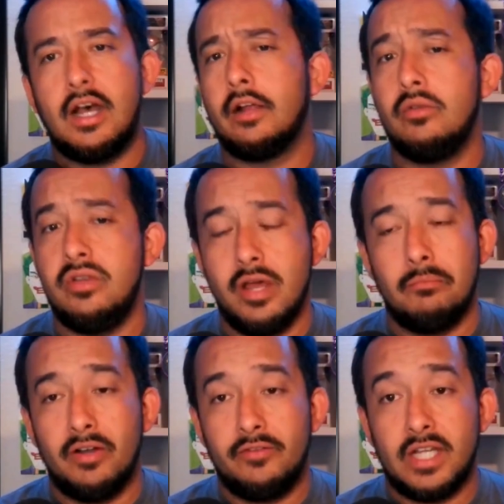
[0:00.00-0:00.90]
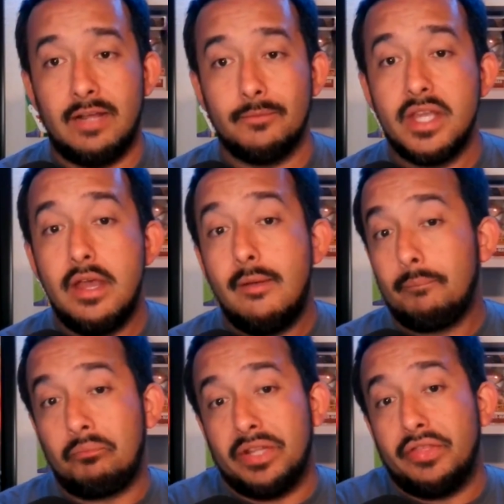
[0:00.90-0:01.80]
a number of times.
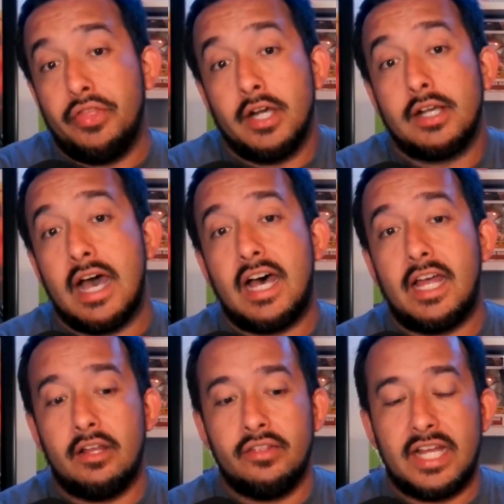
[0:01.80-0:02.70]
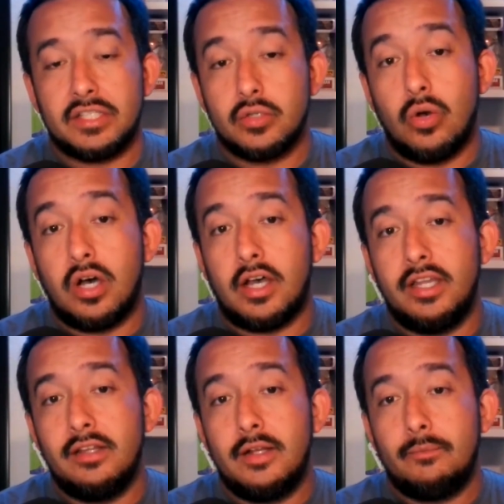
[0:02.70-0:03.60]
But the guy on that
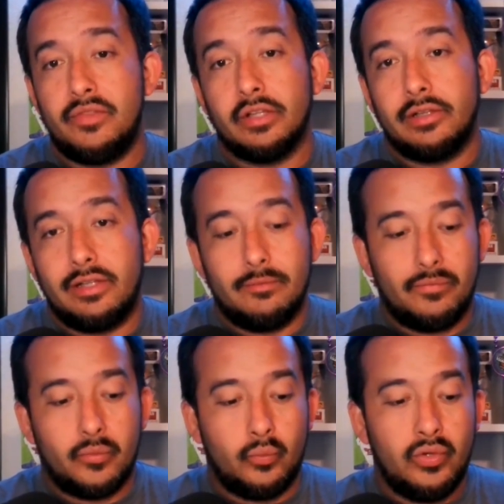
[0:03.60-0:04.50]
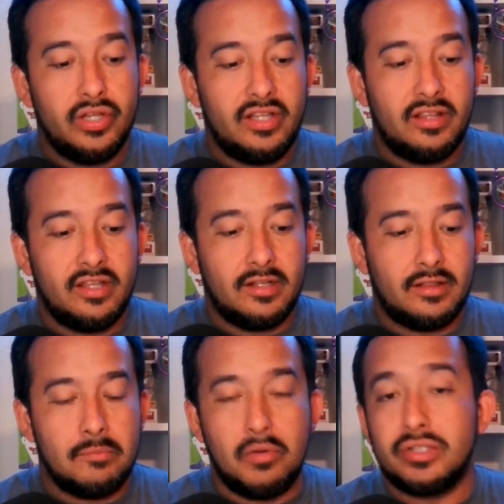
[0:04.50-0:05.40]
squad, the
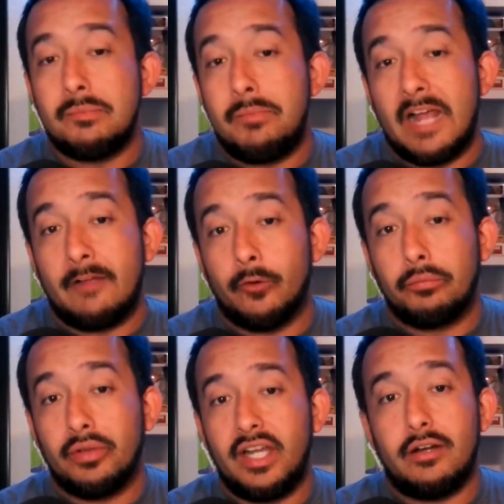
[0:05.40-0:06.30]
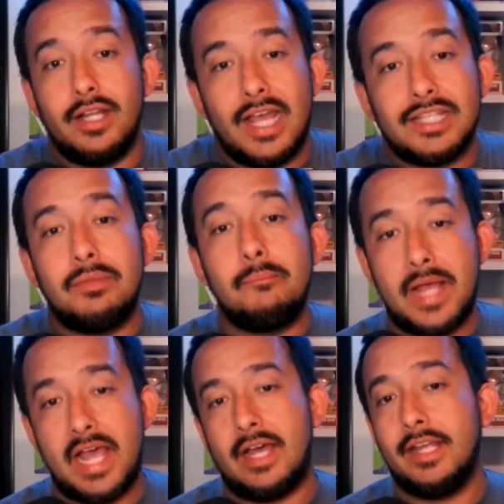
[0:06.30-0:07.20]
most impactful player has been
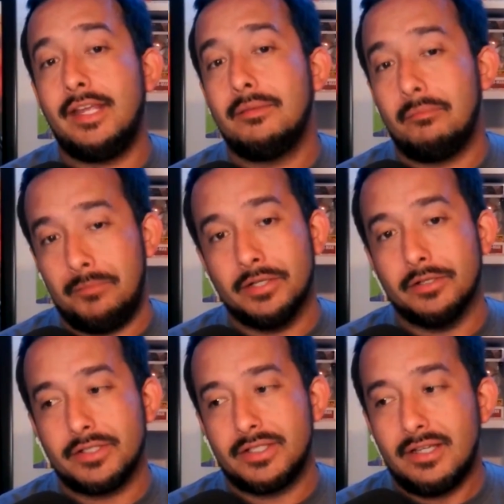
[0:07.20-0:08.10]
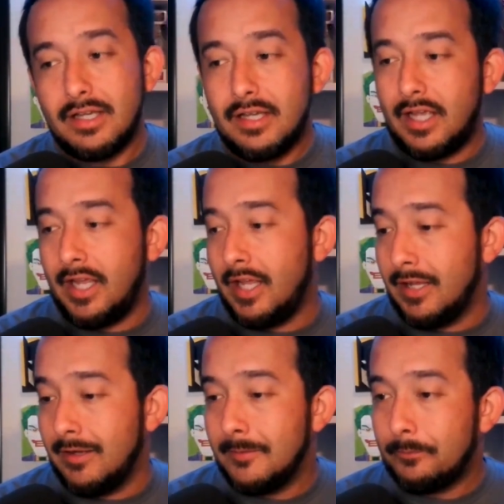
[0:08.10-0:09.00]
Patty Mills.
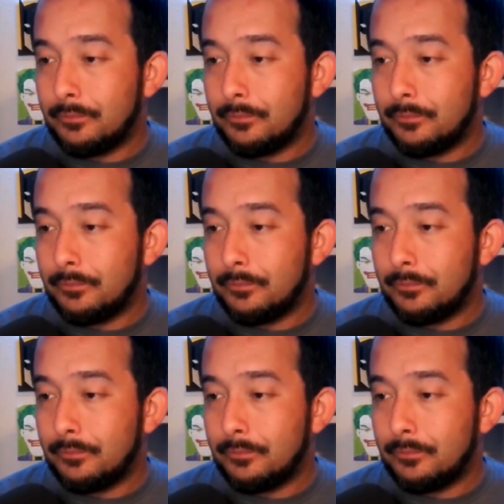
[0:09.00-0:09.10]
And